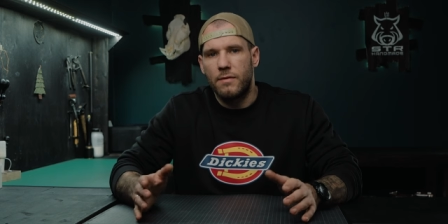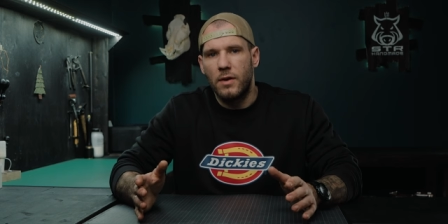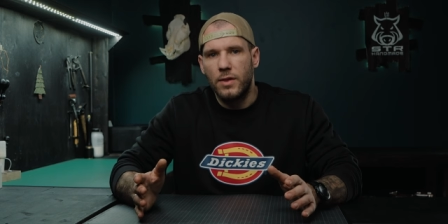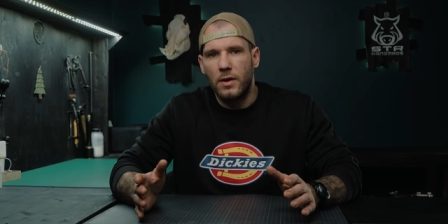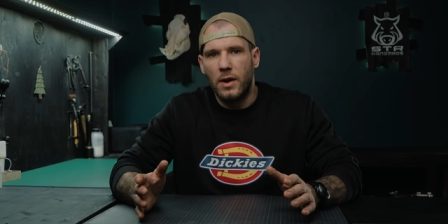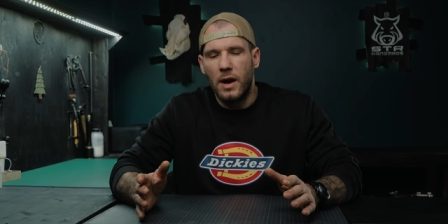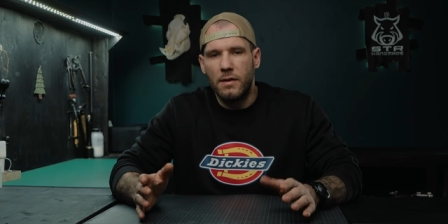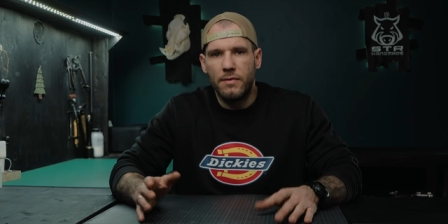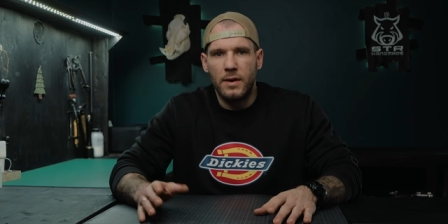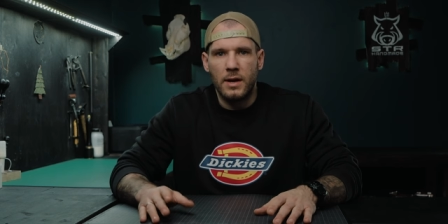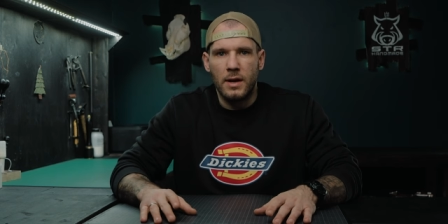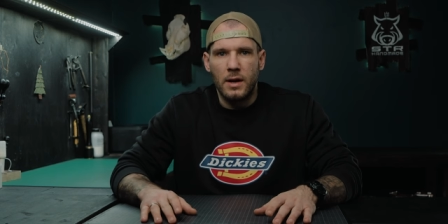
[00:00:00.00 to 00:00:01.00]
am
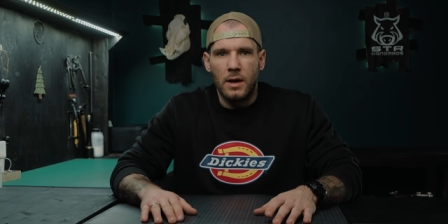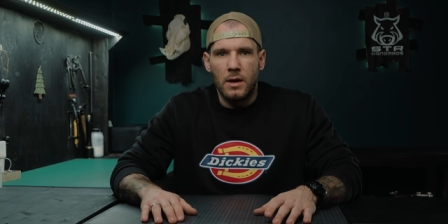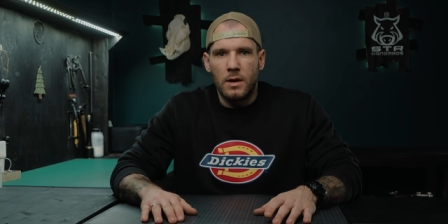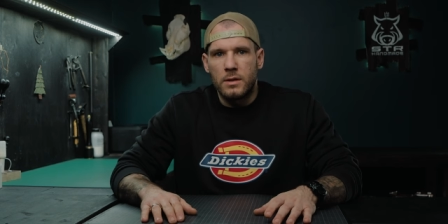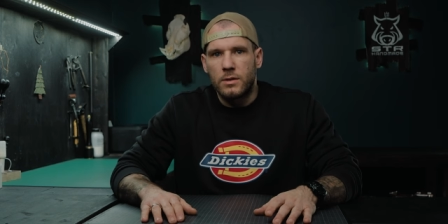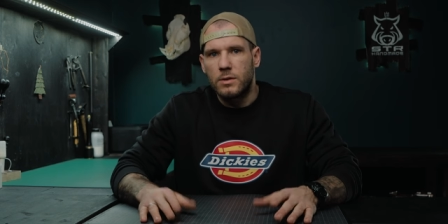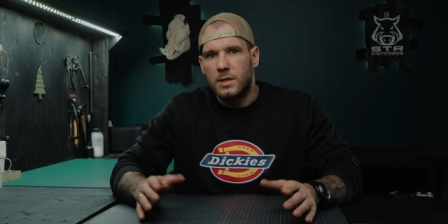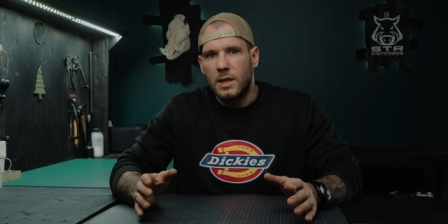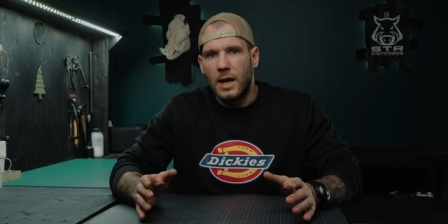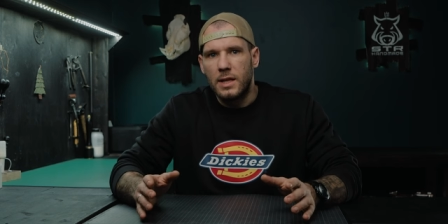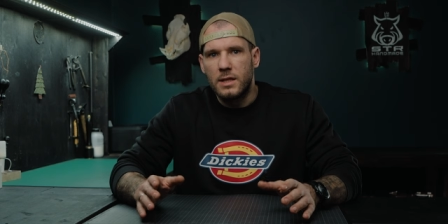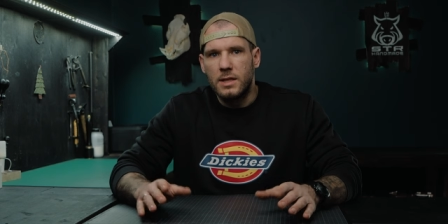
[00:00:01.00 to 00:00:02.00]
photographing to
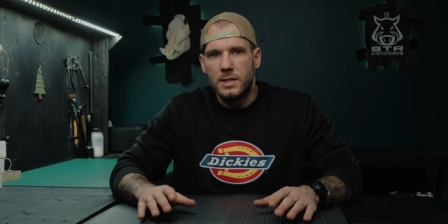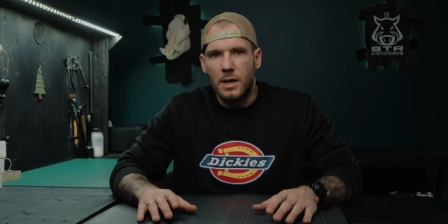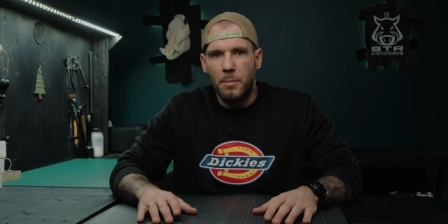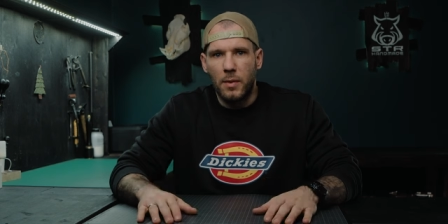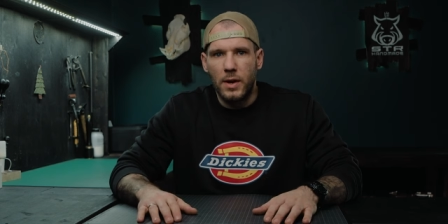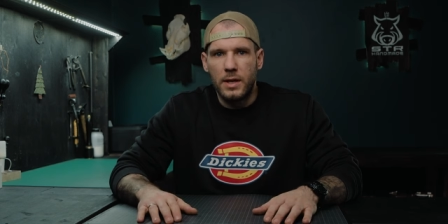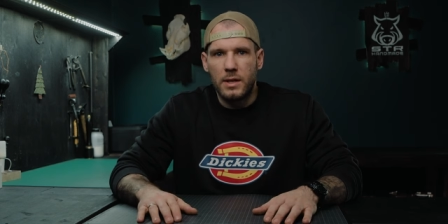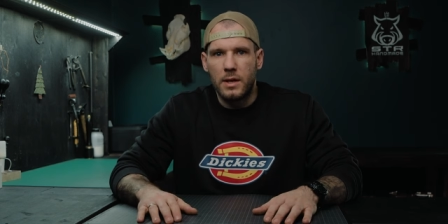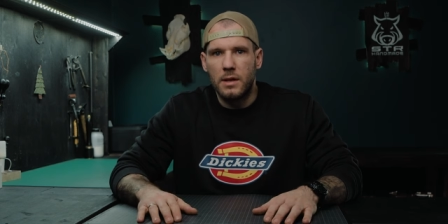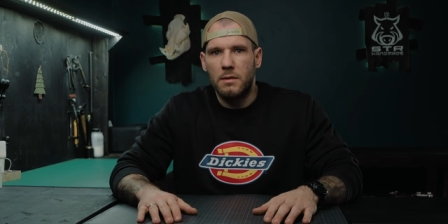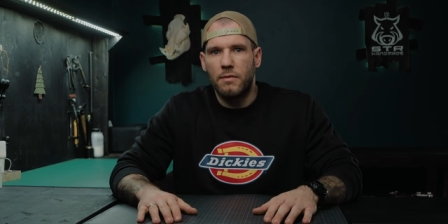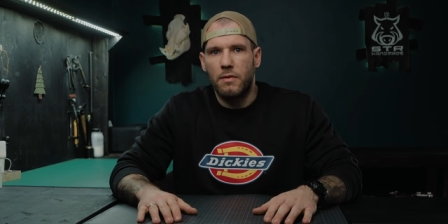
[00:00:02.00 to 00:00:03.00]
slightly separate
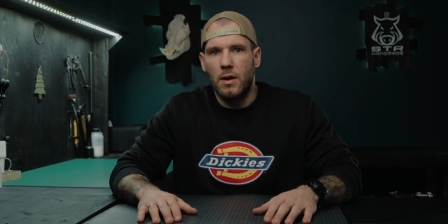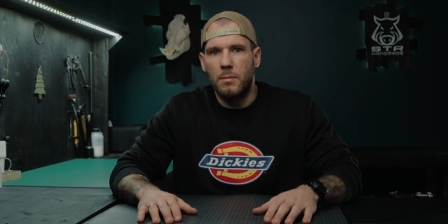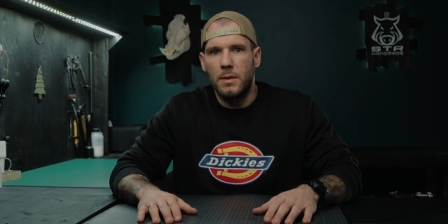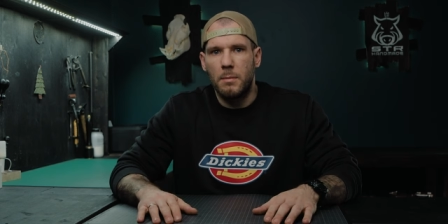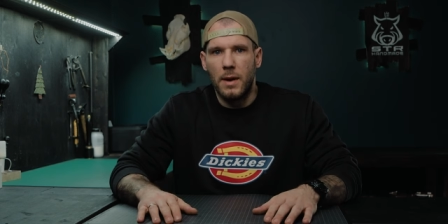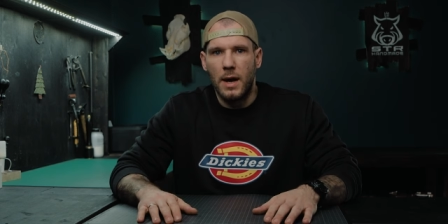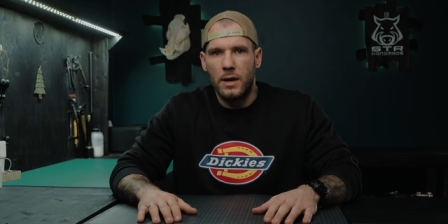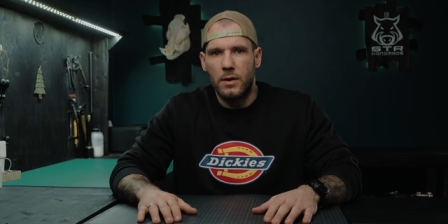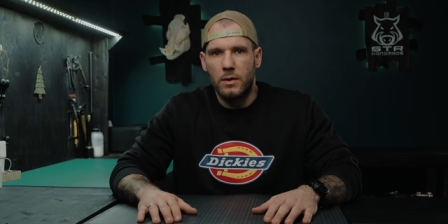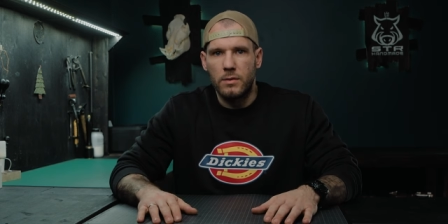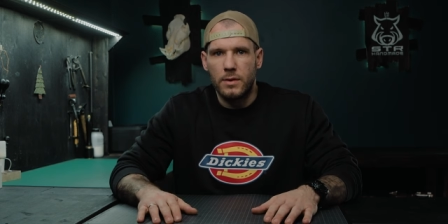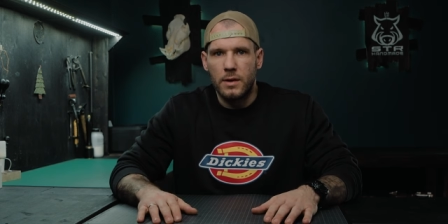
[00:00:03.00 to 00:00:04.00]
it from the
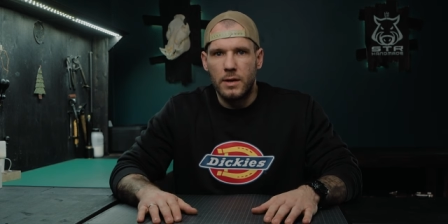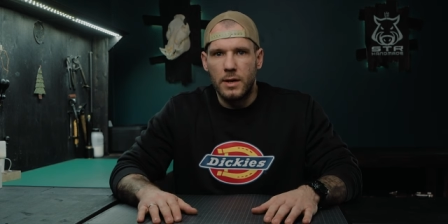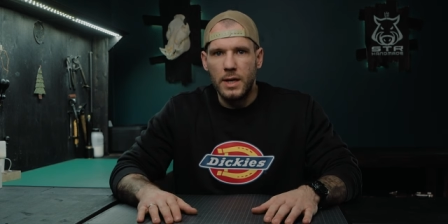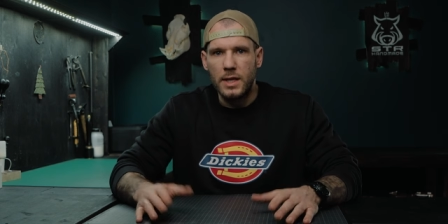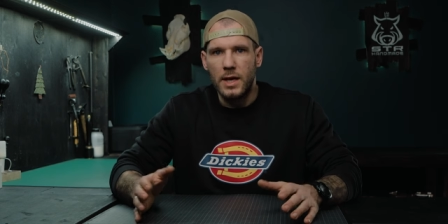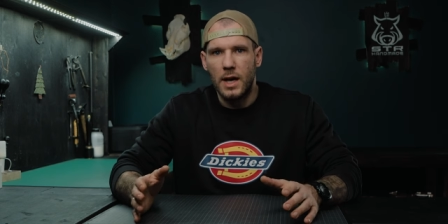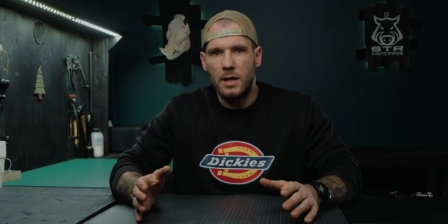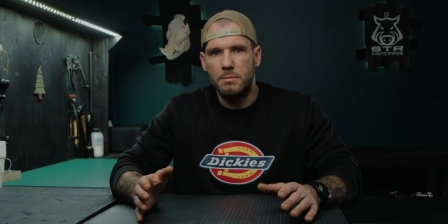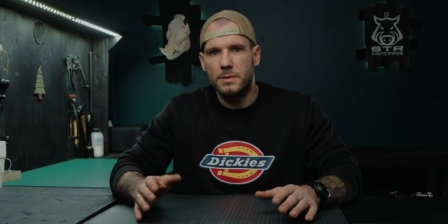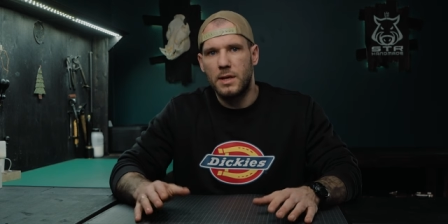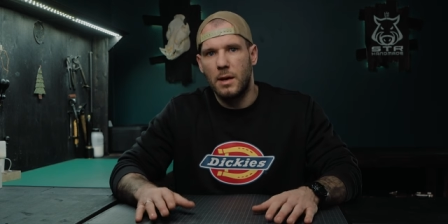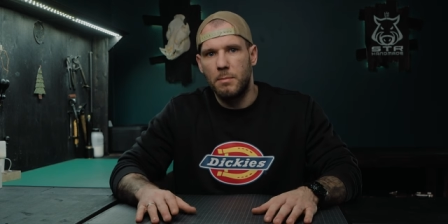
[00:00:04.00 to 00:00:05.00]
background. It
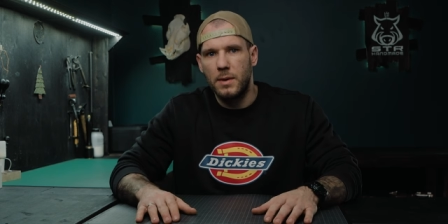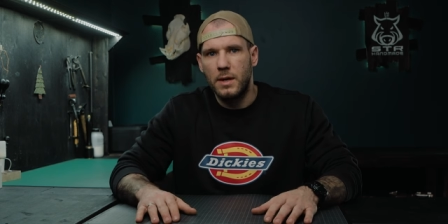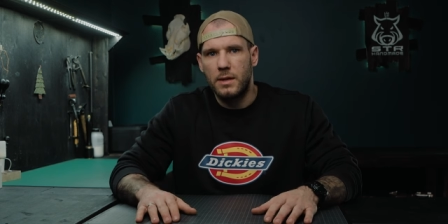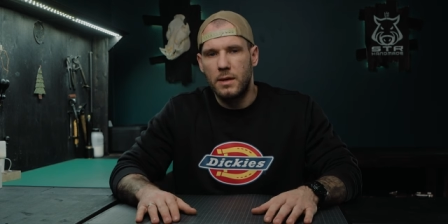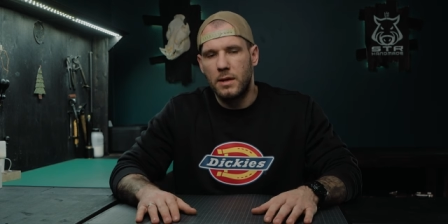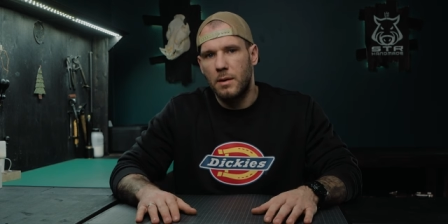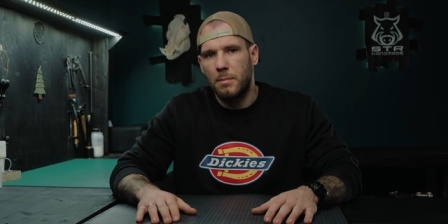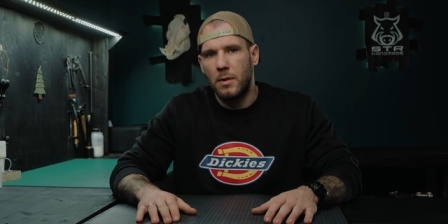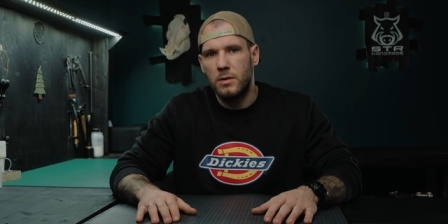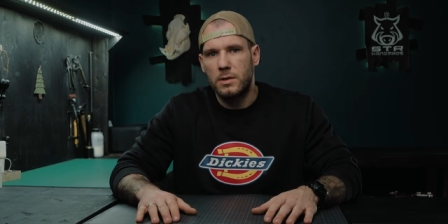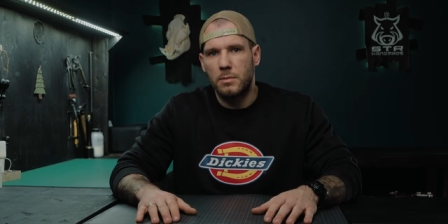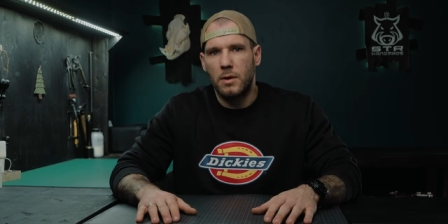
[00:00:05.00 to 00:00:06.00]
helps a bit in a
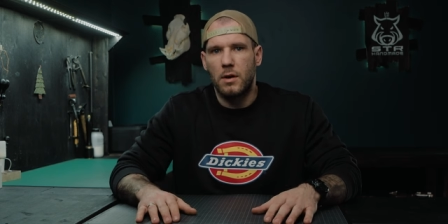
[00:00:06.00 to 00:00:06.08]
post